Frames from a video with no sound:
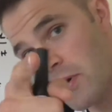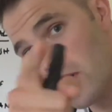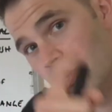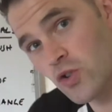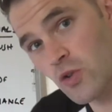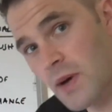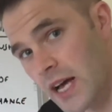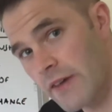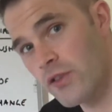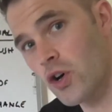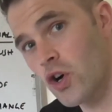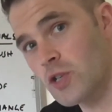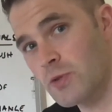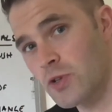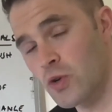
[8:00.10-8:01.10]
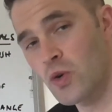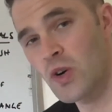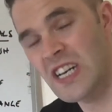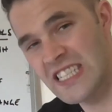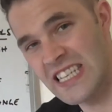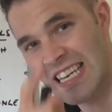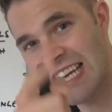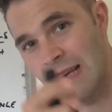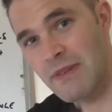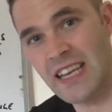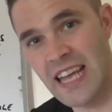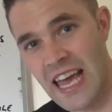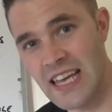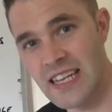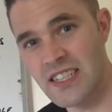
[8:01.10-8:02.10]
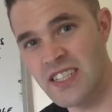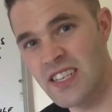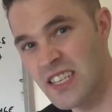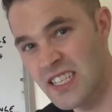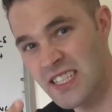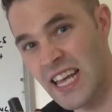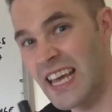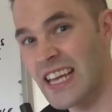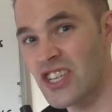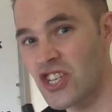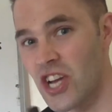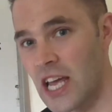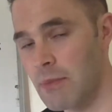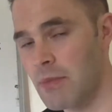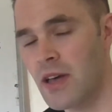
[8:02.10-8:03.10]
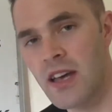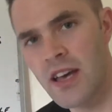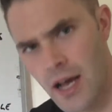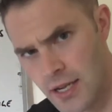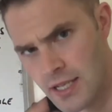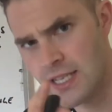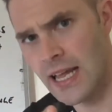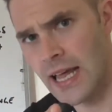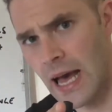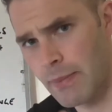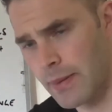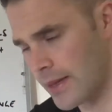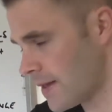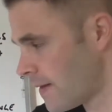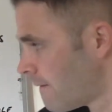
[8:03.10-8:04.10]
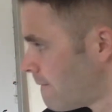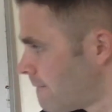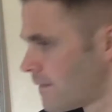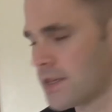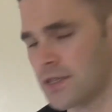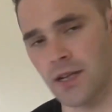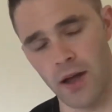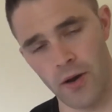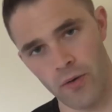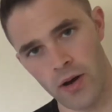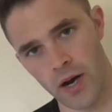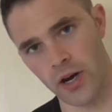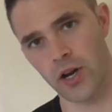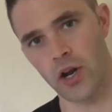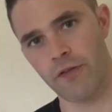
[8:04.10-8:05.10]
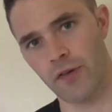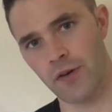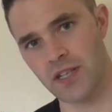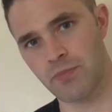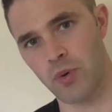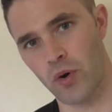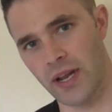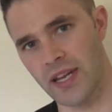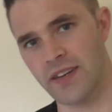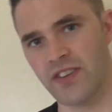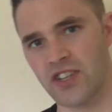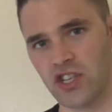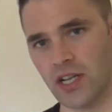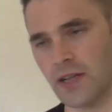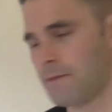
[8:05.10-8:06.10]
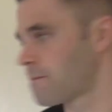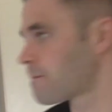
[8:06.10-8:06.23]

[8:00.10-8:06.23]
personal bag for the hospital, to keep your gains, stay in shape, and stay happy. So, I'm going to go through each point individually.